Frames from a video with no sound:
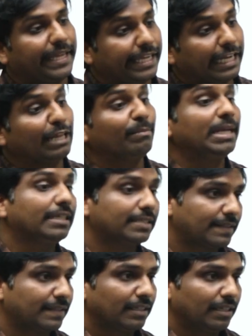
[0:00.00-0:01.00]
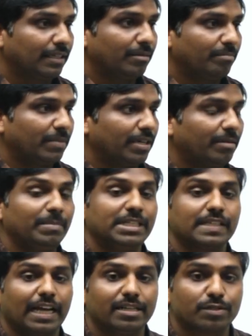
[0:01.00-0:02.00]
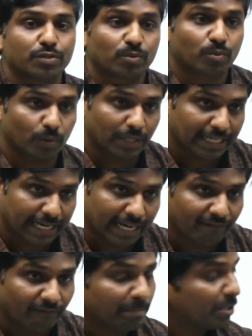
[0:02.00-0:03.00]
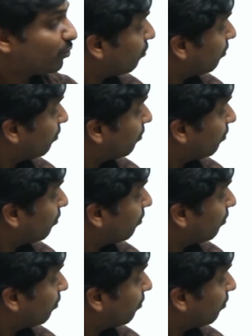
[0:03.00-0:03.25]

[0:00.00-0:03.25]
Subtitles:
enemy's missiles, so that kind of weapons would be